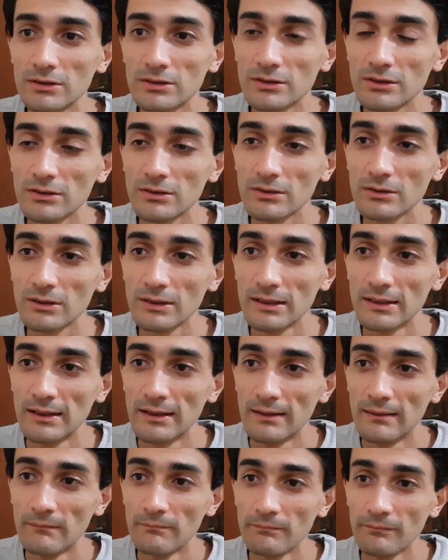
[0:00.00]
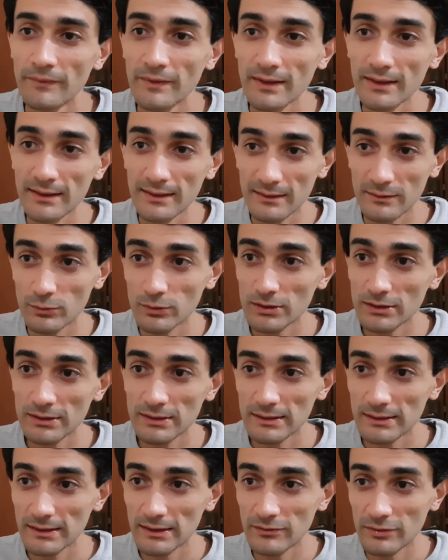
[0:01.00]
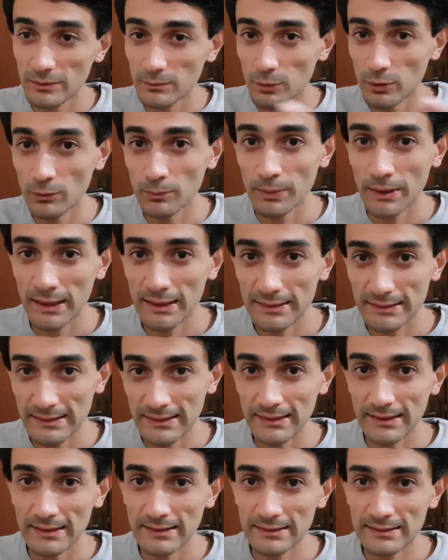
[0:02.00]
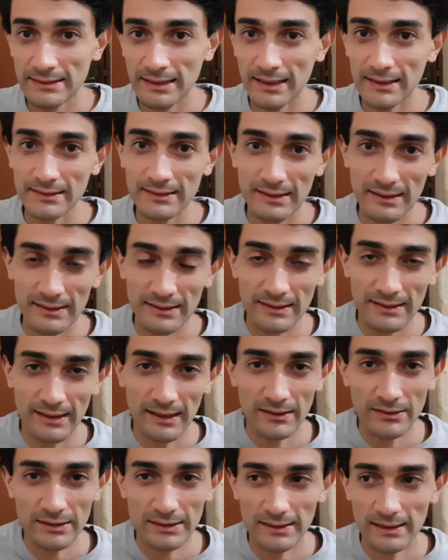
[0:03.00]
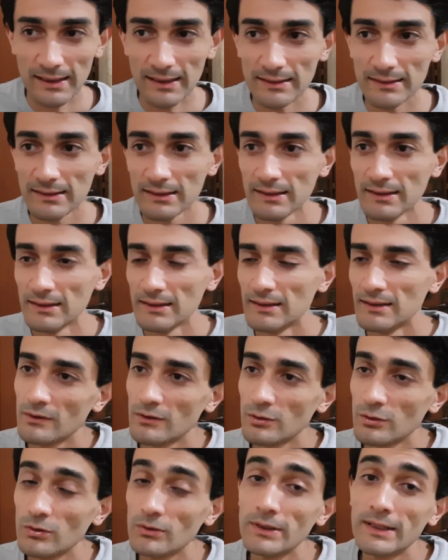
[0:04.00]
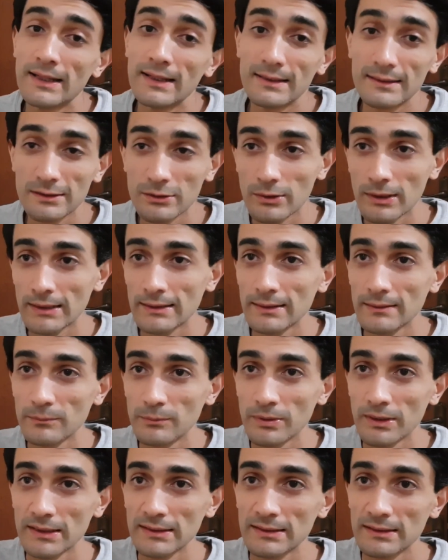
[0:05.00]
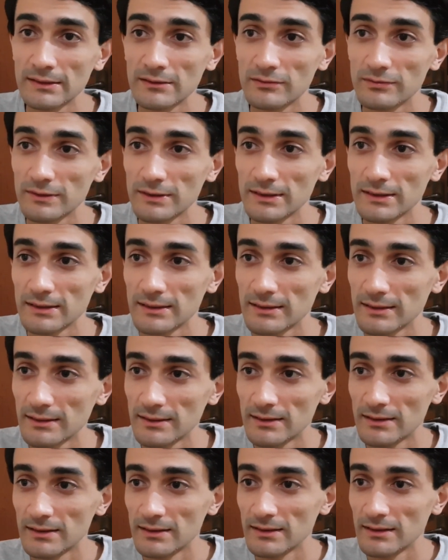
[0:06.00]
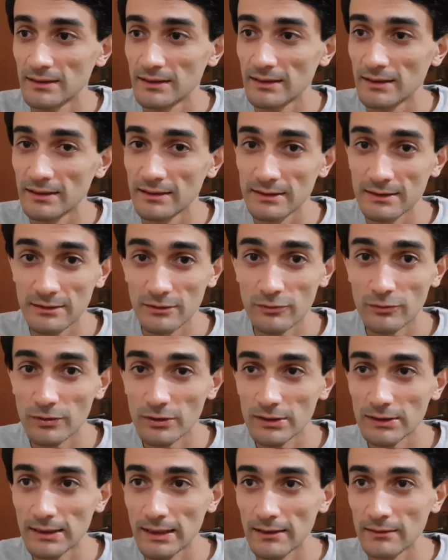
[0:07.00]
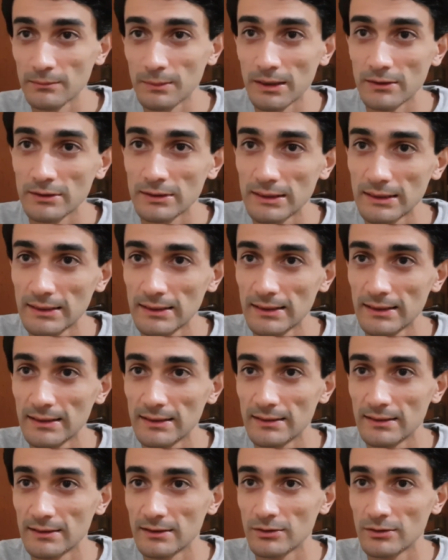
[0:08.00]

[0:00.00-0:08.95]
So it was even more pleasant inside than outside. So yeah, it's quite impressive. It's the first time I've seen it.